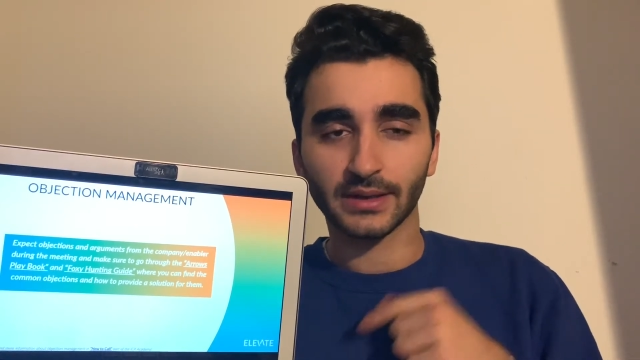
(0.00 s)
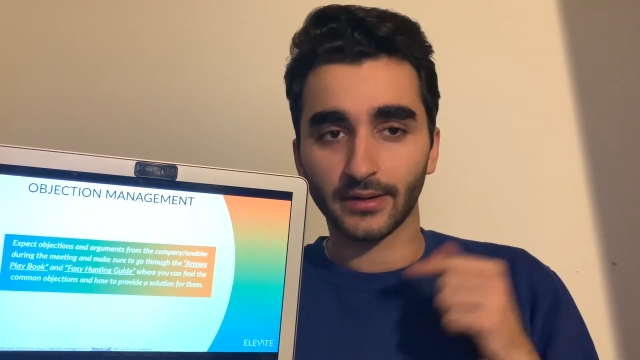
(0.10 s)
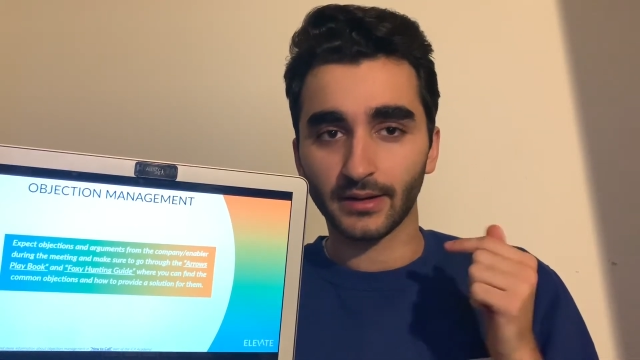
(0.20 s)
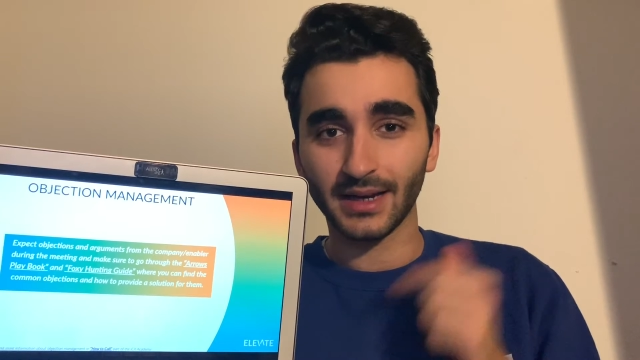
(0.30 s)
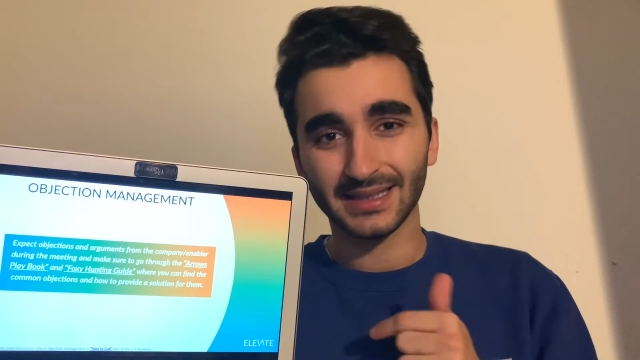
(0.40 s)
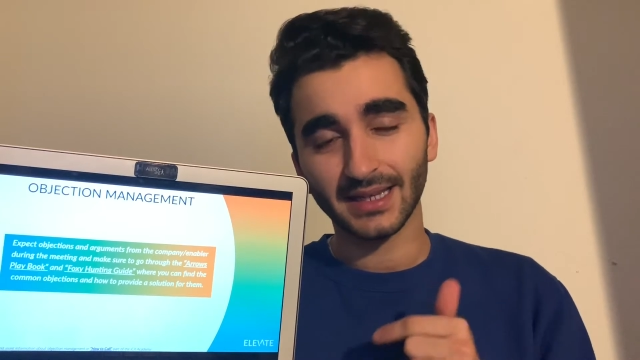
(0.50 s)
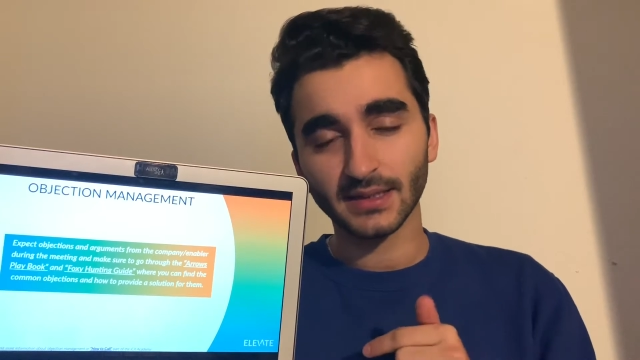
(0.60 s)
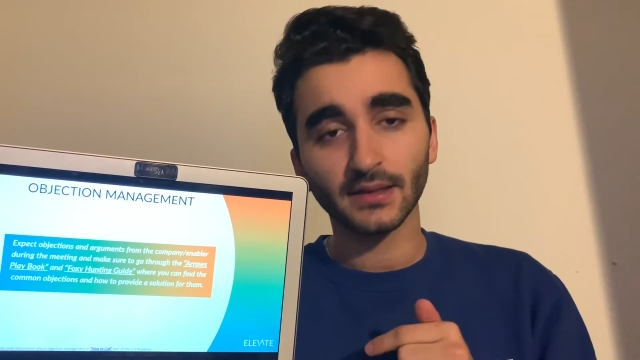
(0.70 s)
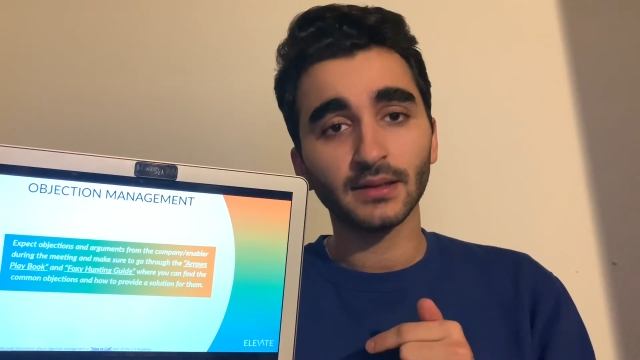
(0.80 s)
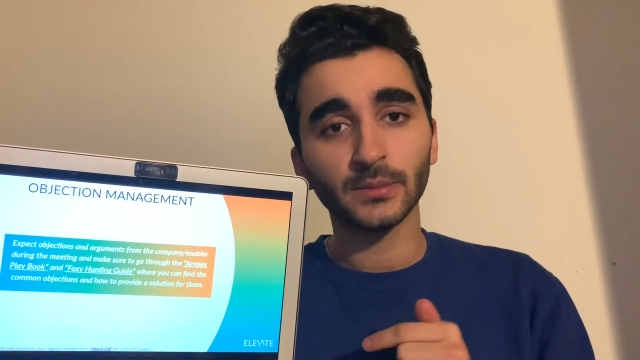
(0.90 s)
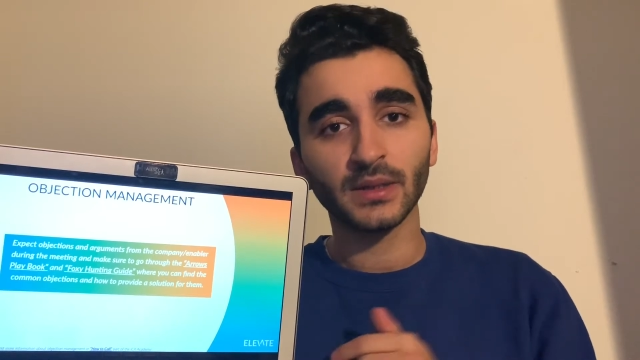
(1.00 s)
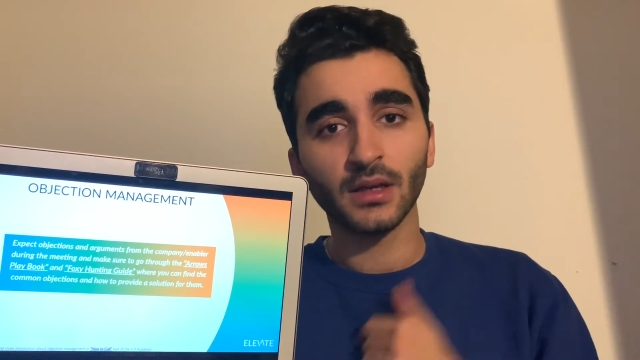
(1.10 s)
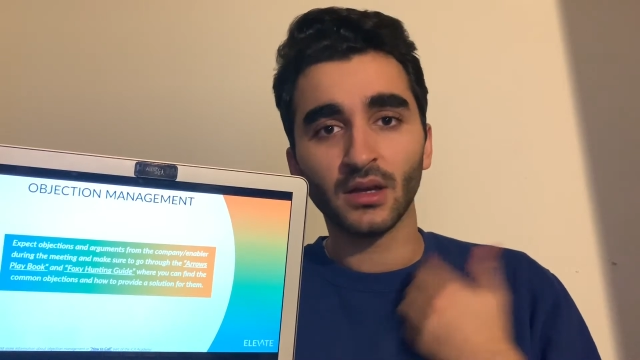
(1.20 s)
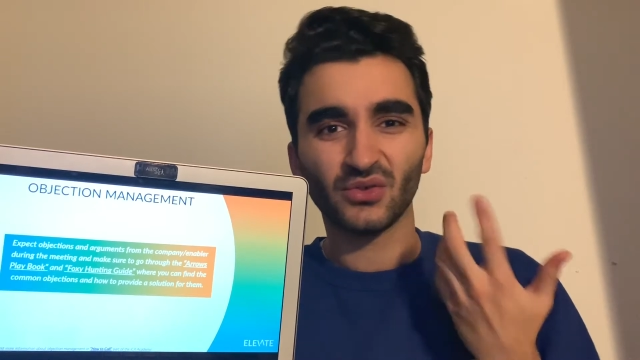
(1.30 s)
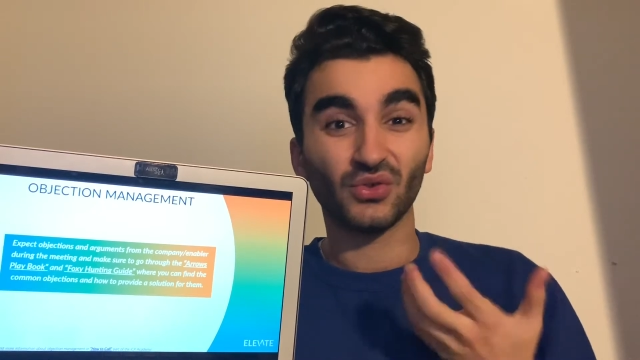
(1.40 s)
our ICX Academy,
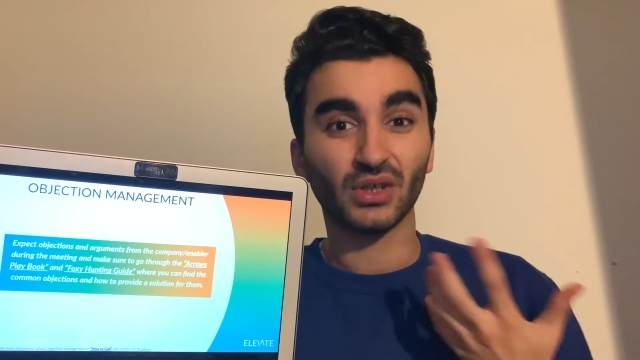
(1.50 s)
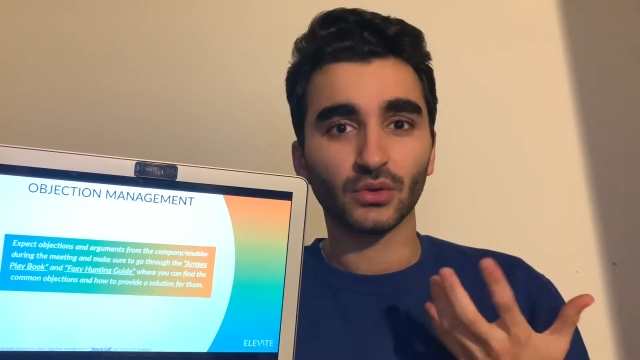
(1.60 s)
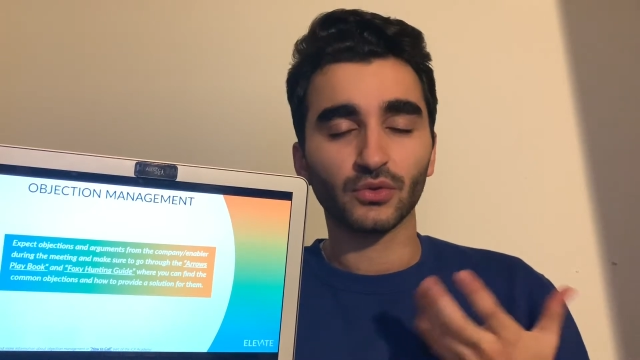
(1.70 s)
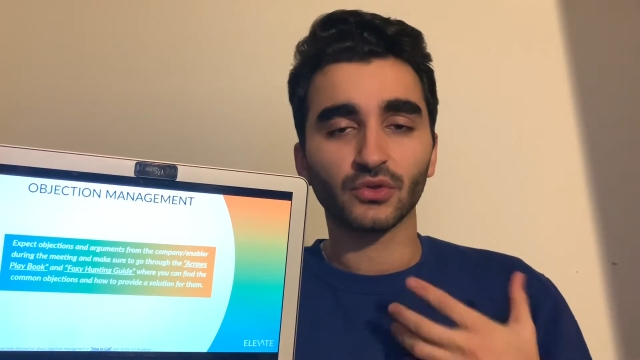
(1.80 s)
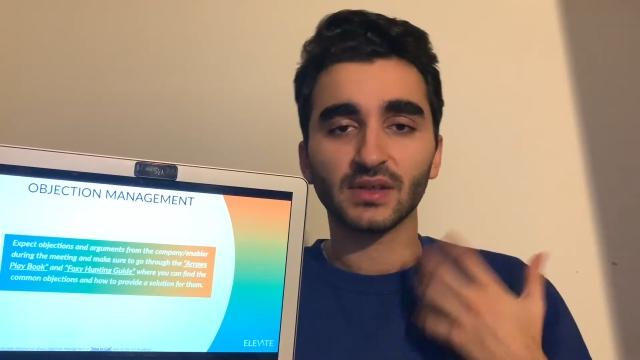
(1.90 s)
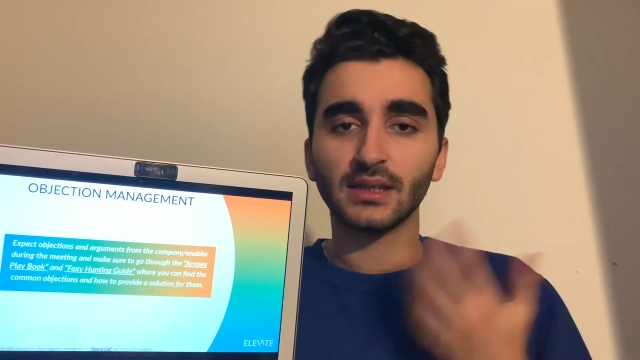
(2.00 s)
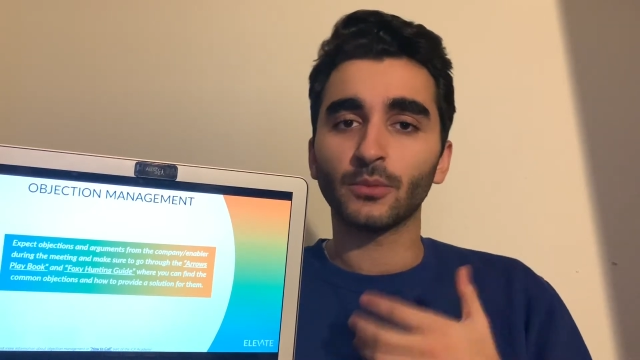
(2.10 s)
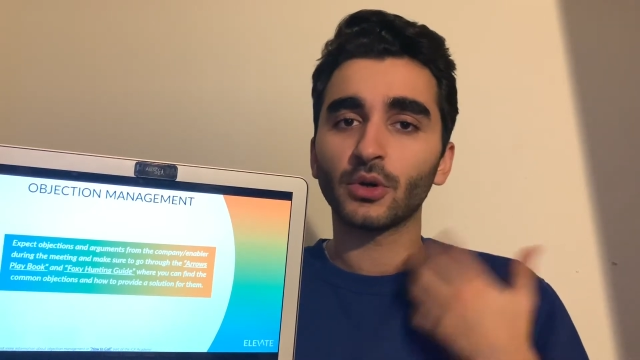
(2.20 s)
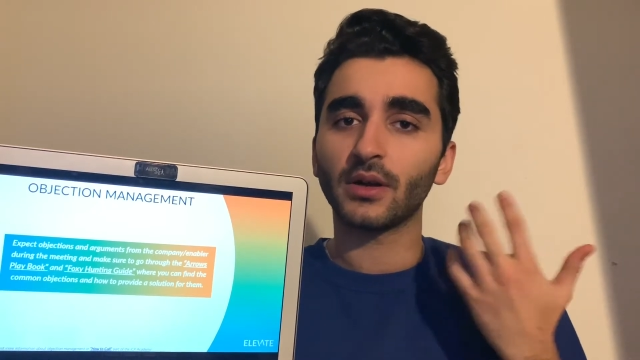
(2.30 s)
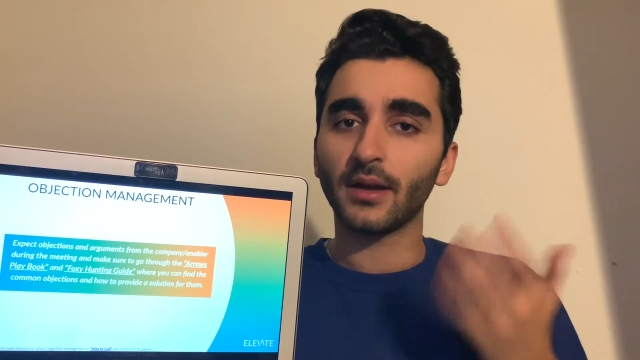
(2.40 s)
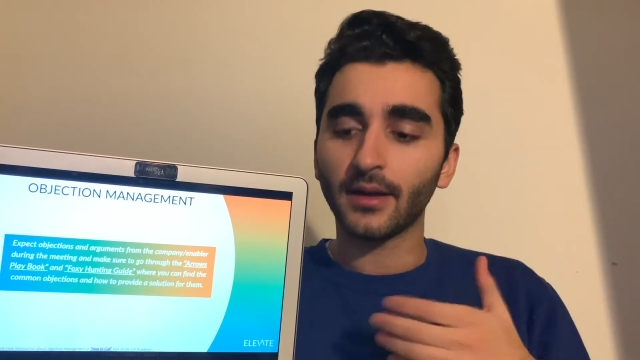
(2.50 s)
so you can also see more